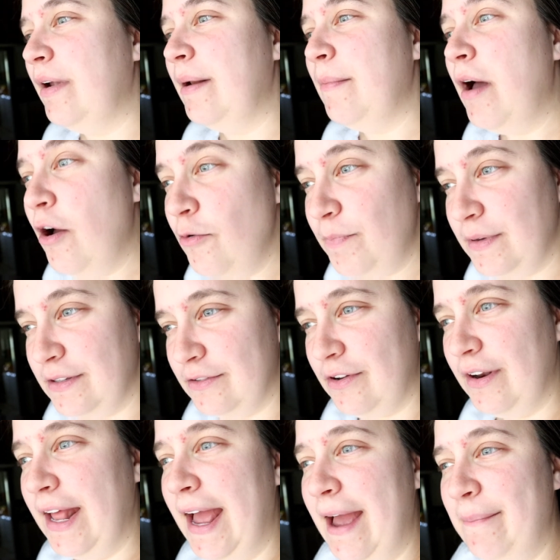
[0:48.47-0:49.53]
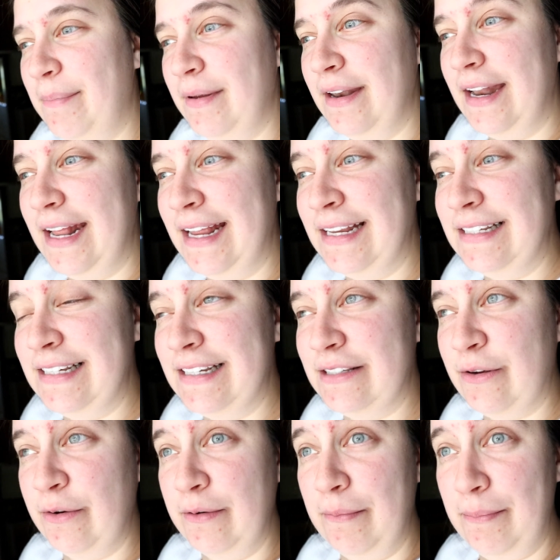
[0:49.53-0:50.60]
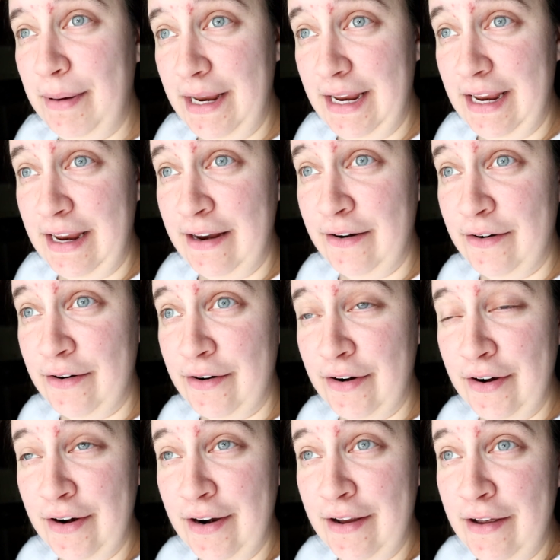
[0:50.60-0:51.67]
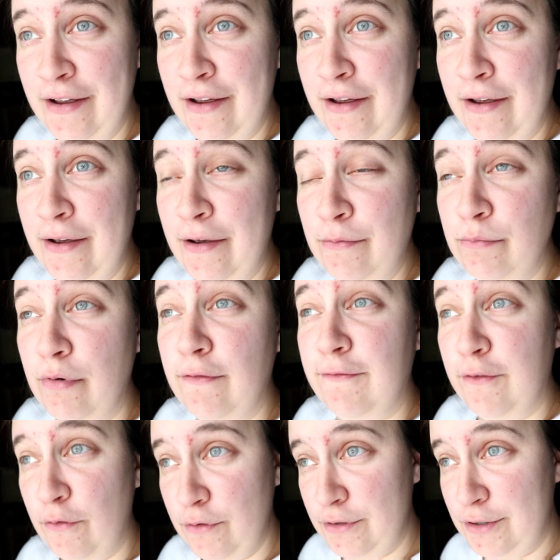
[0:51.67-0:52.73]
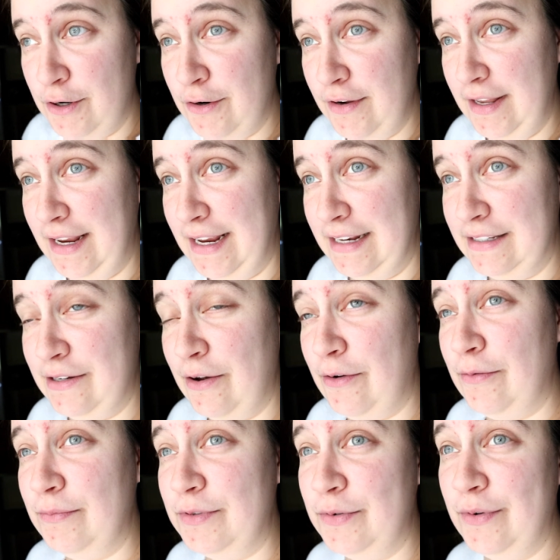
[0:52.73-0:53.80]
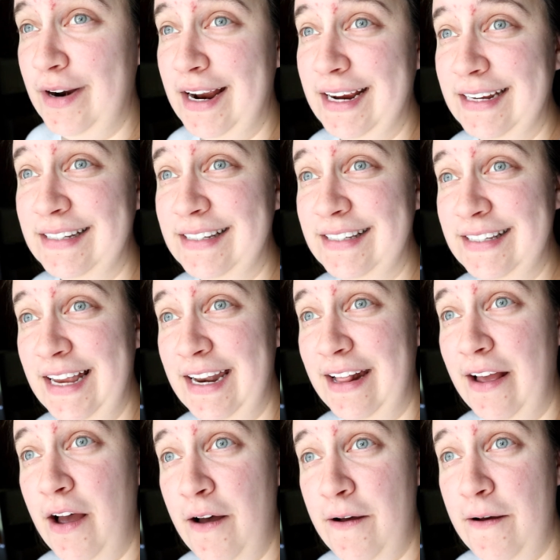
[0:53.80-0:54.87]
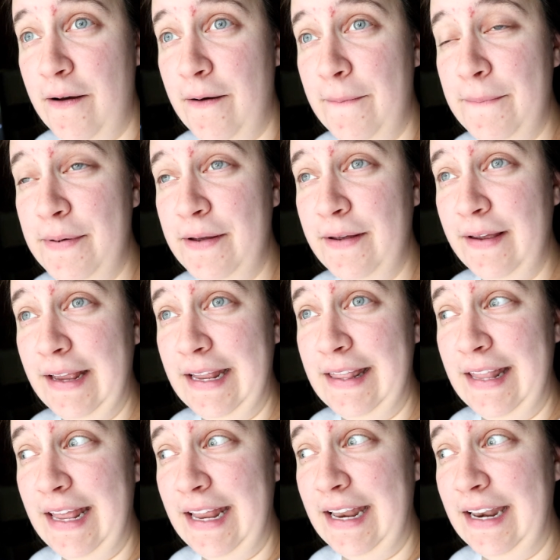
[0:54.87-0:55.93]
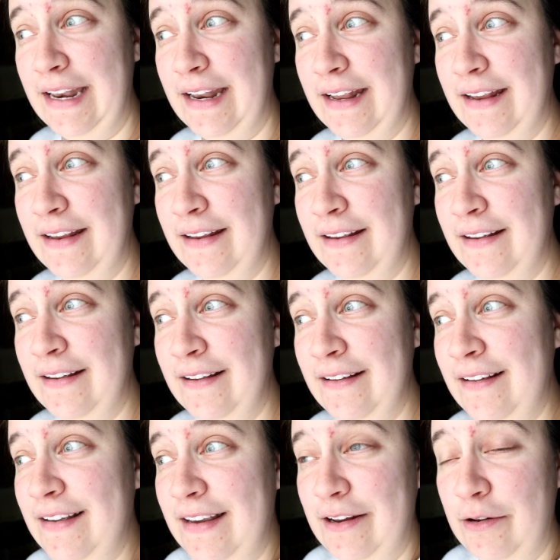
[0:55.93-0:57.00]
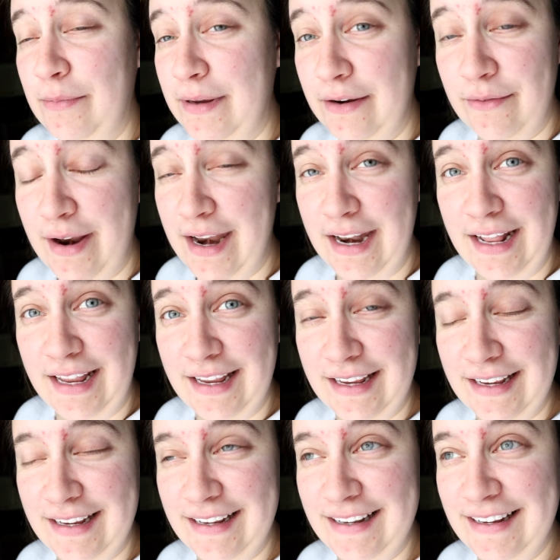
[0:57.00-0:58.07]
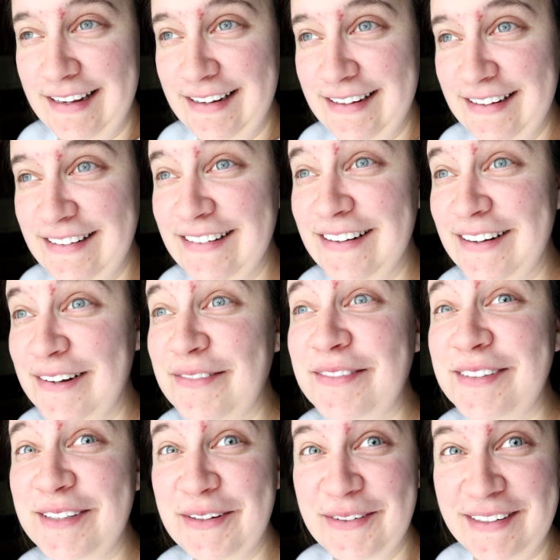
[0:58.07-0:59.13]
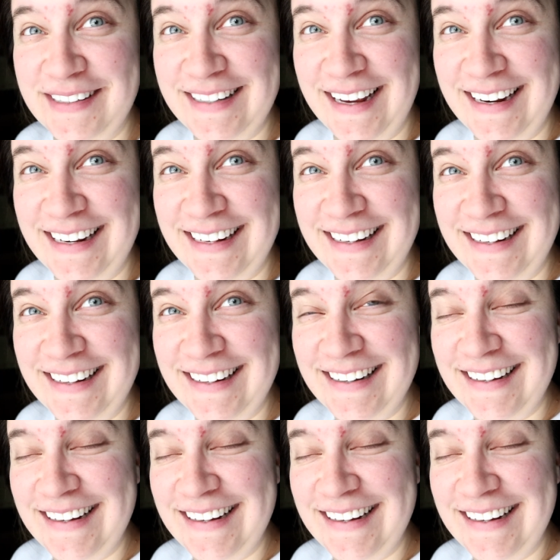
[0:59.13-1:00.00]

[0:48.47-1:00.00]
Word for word: what I'm hoping is going to happen is it's going to be here before Charlie gets home to where I can set it up and then it'll be ready. I'm so excited.